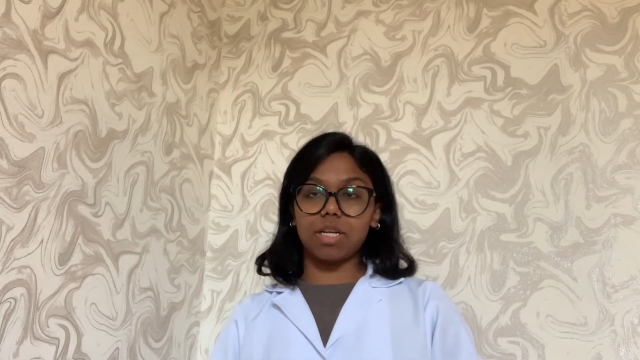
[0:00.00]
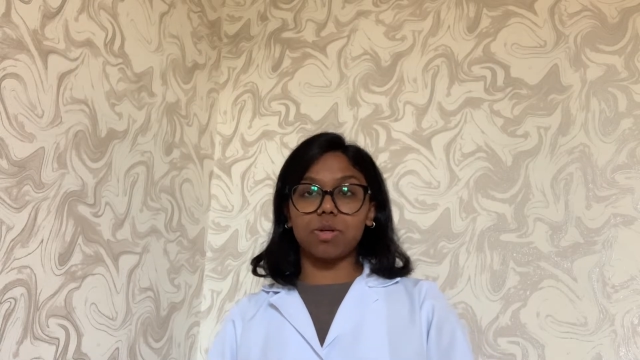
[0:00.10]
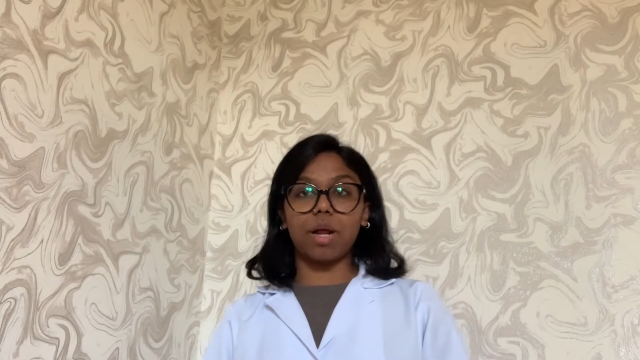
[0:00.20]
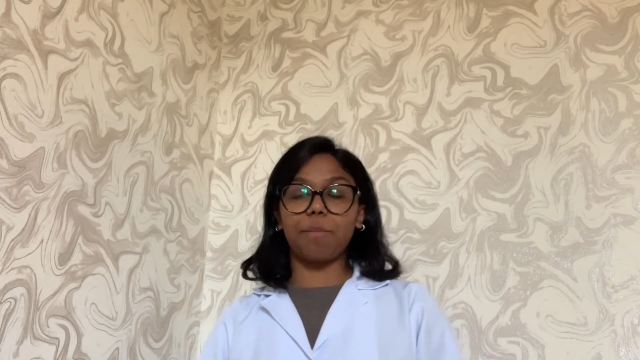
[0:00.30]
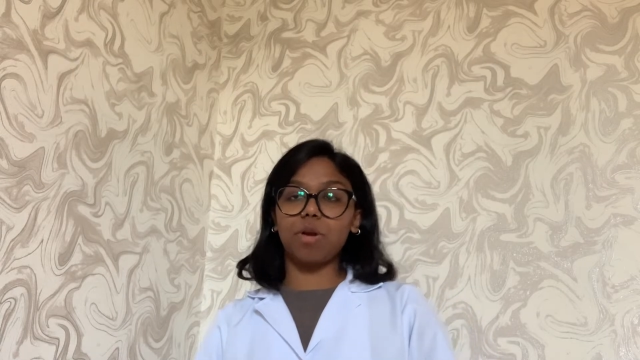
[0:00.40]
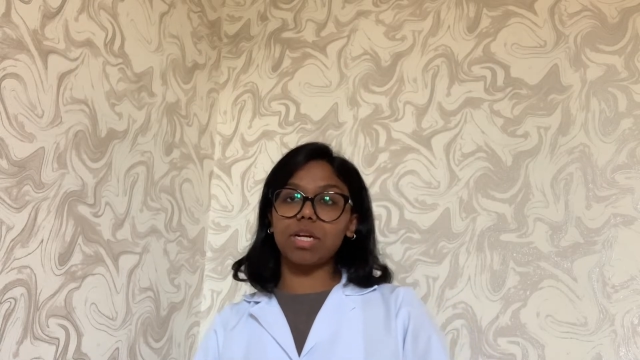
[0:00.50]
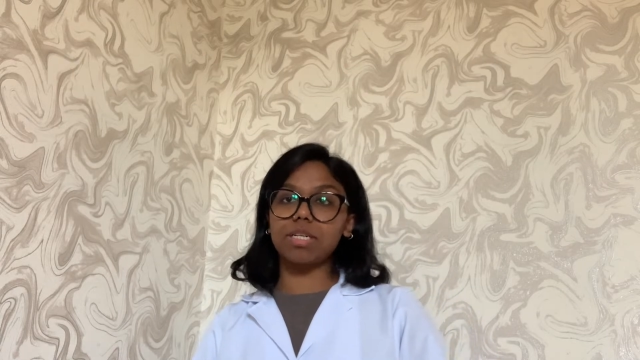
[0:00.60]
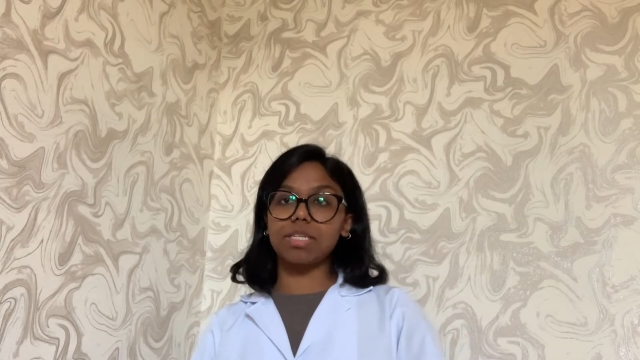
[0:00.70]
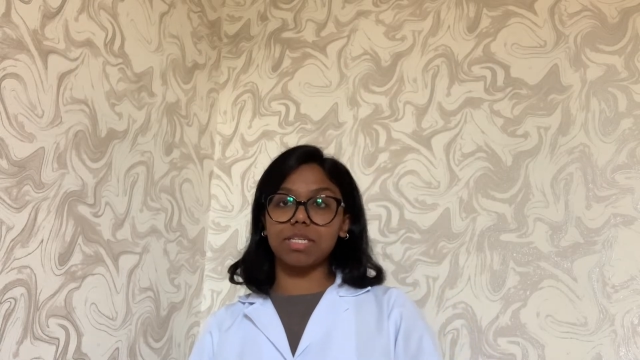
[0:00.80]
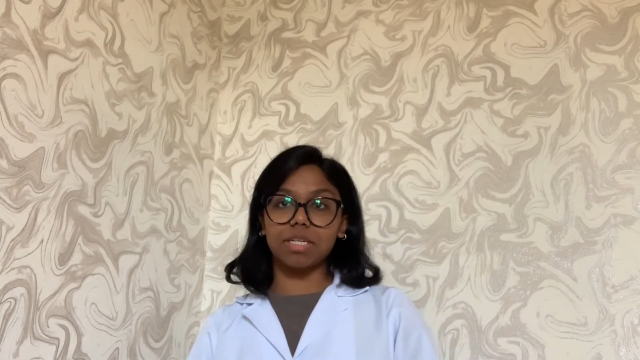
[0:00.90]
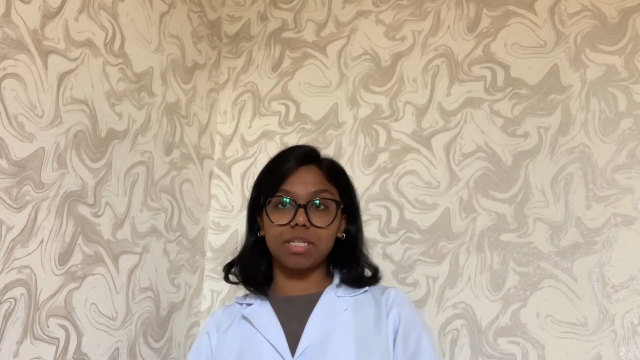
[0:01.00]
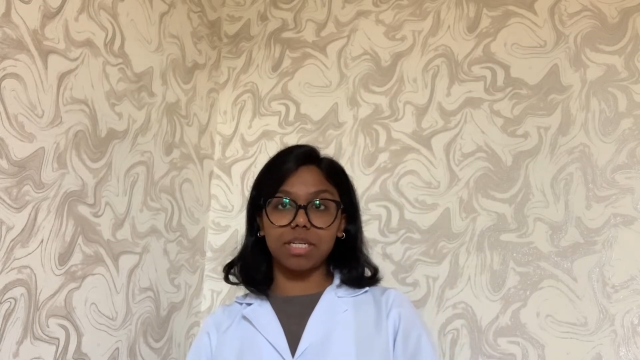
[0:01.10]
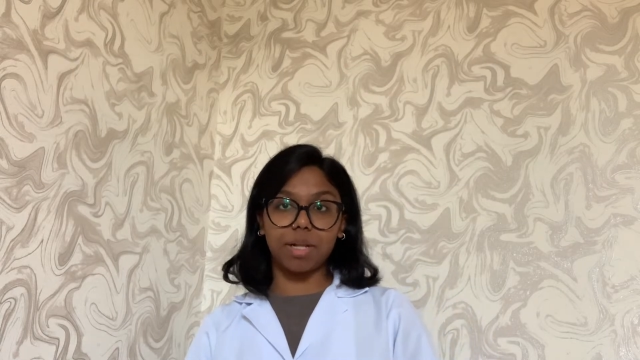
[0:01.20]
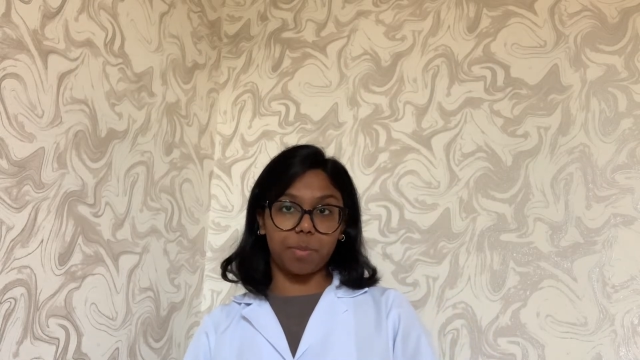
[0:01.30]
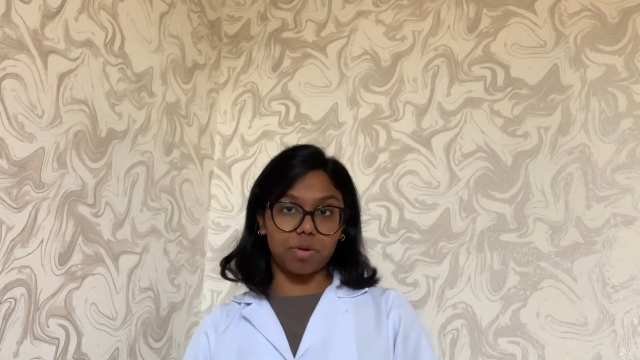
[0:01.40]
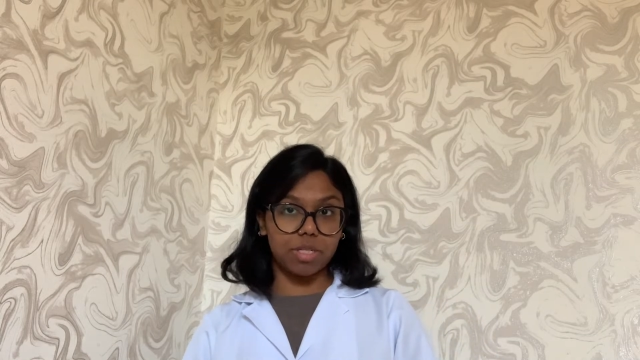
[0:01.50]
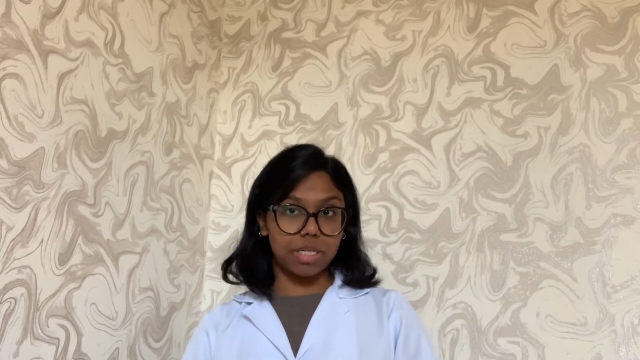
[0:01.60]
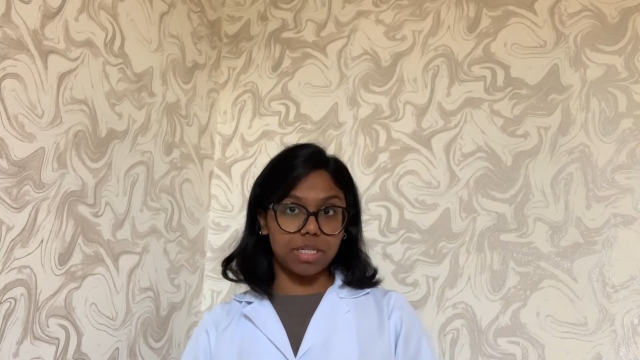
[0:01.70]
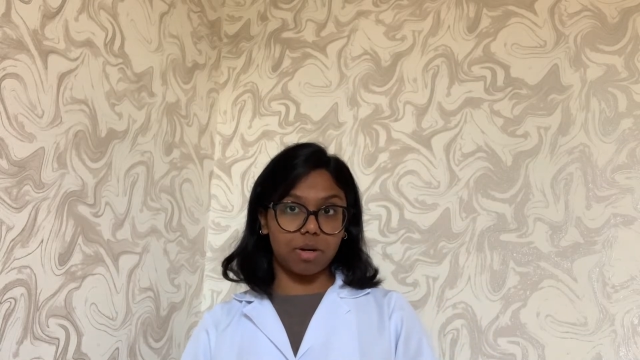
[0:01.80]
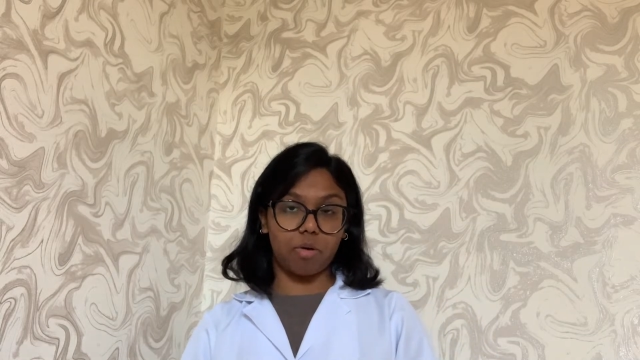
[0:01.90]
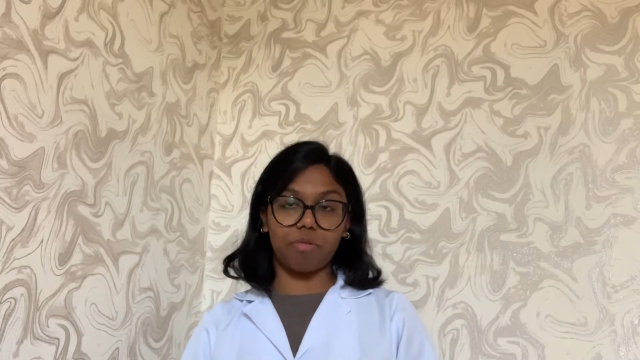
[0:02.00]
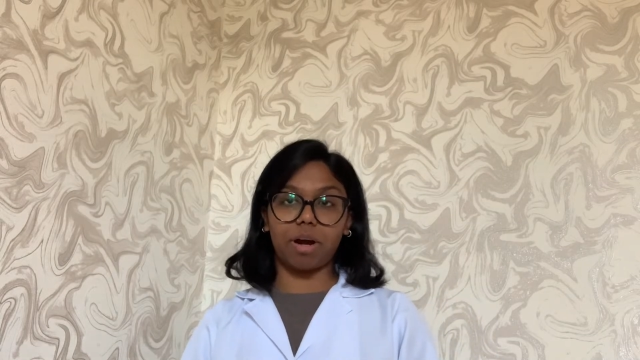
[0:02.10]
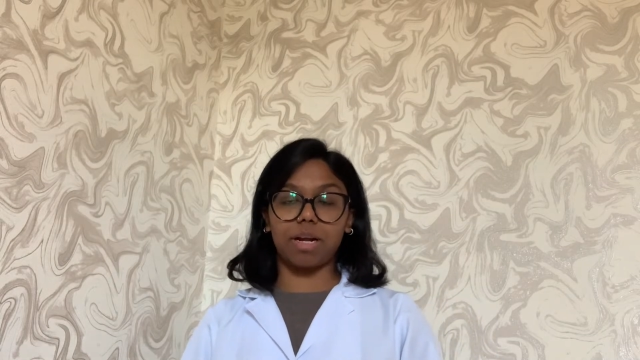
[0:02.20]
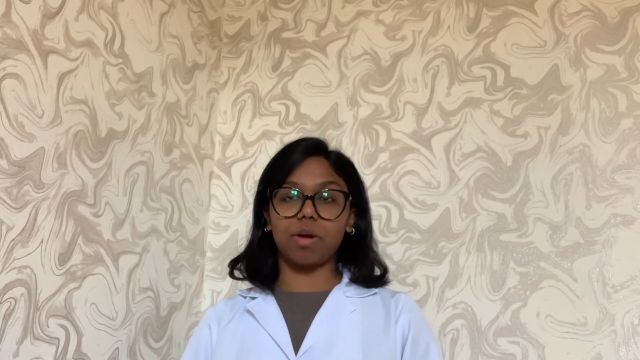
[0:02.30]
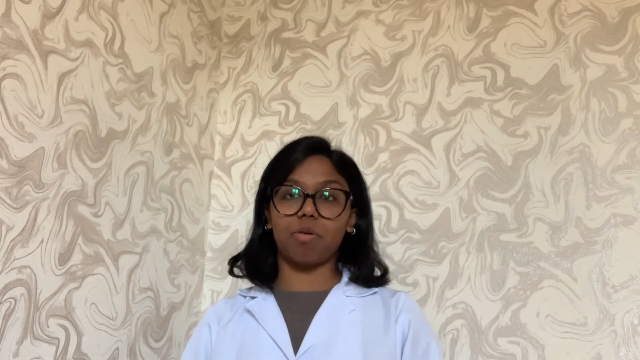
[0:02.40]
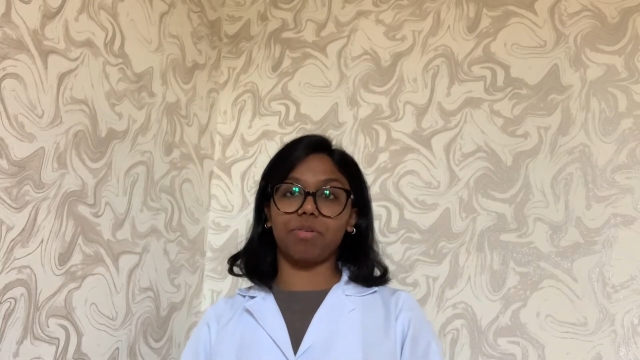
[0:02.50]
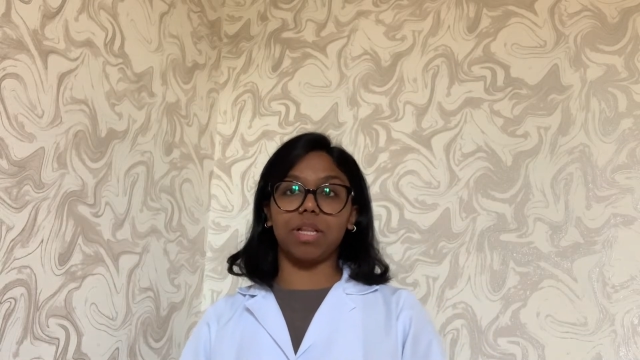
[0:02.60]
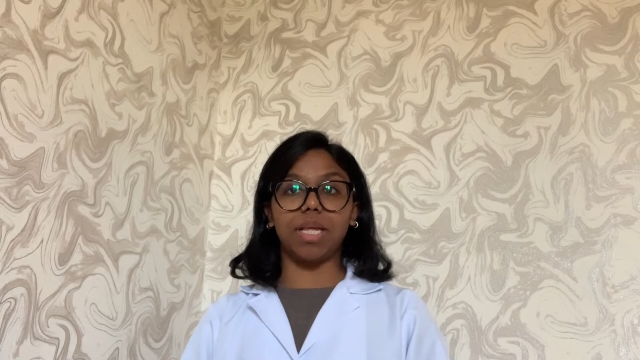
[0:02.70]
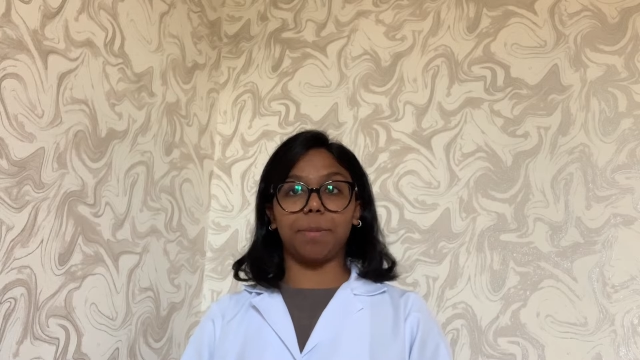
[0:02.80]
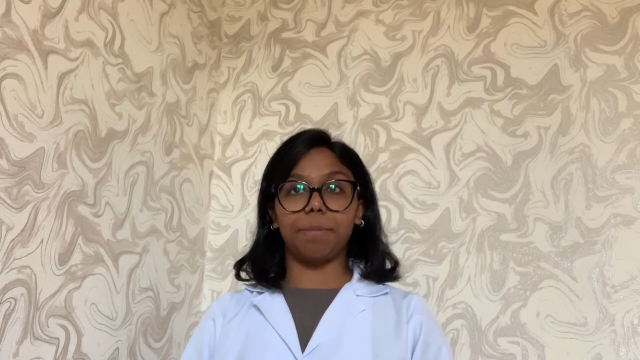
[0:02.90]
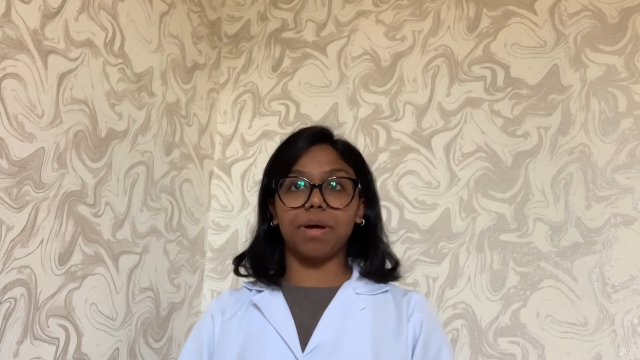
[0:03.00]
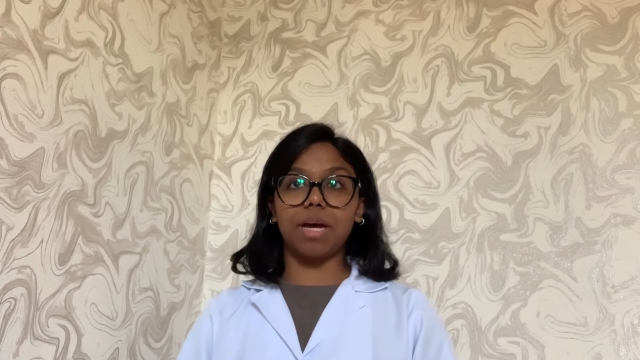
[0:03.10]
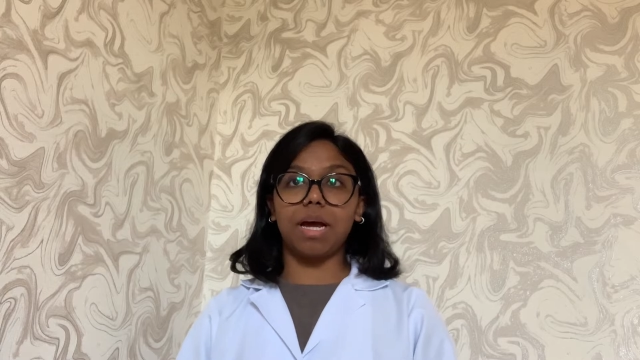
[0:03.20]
So an amputation is the surgical procedure of cutting off a limb,